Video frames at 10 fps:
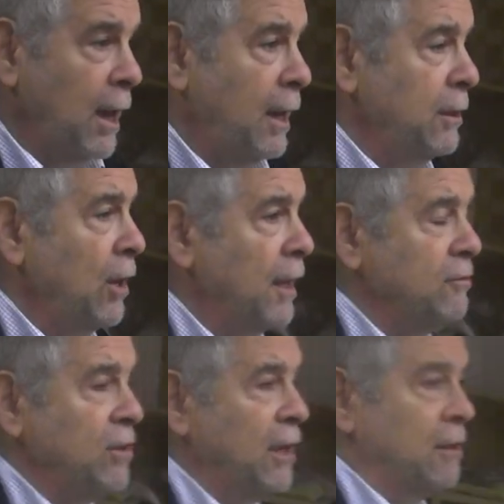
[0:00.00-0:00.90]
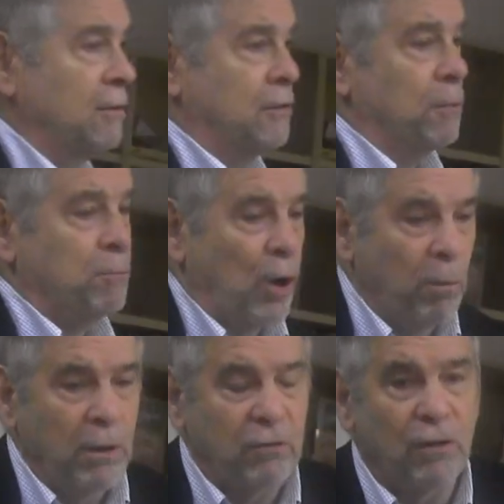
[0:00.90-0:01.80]
And the idea that the
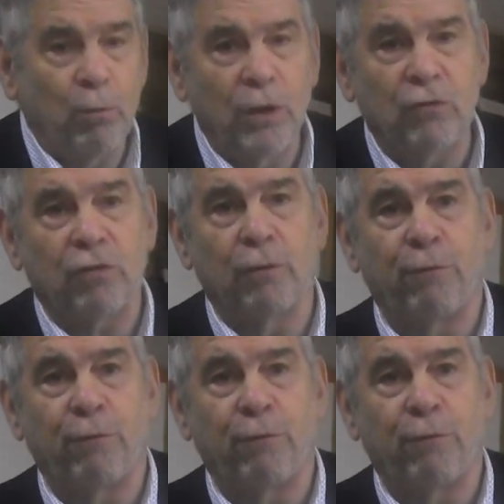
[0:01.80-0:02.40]
moment in which the